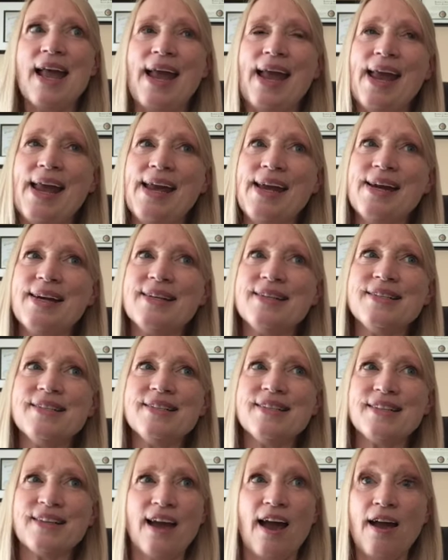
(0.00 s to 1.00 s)
And
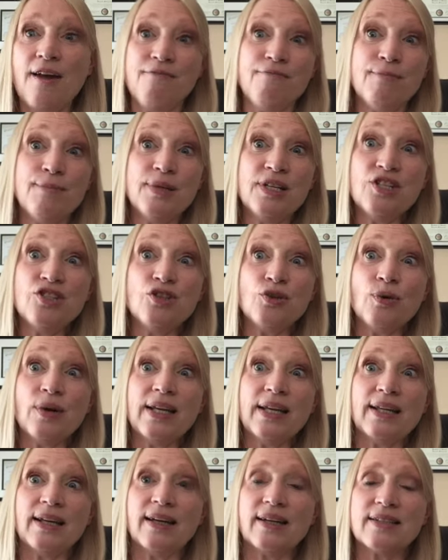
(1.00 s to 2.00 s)
I'm
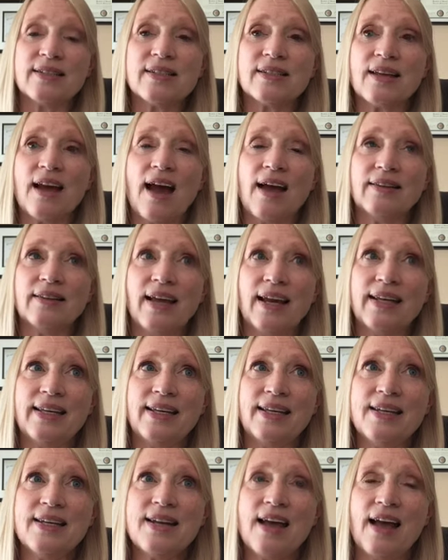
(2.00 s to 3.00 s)
enjoying it. I like
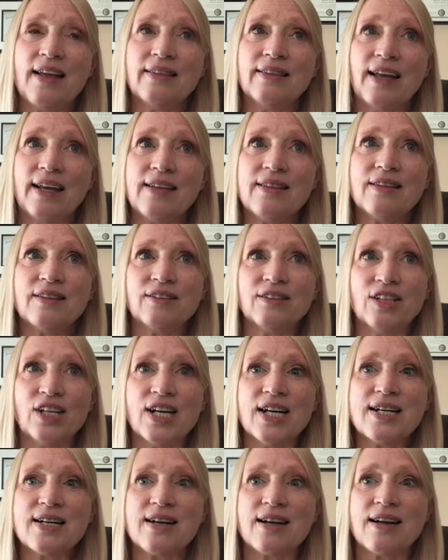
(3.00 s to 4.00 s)
it. I like the
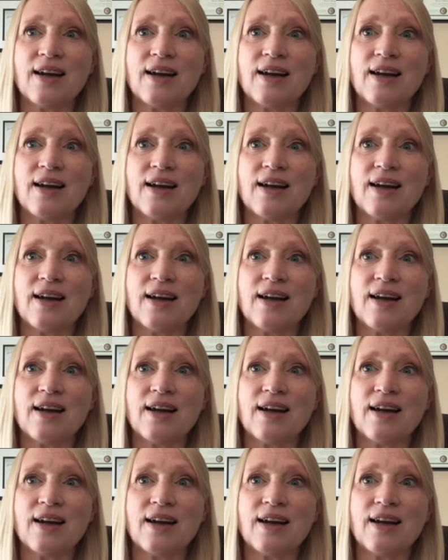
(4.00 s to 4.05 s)
look.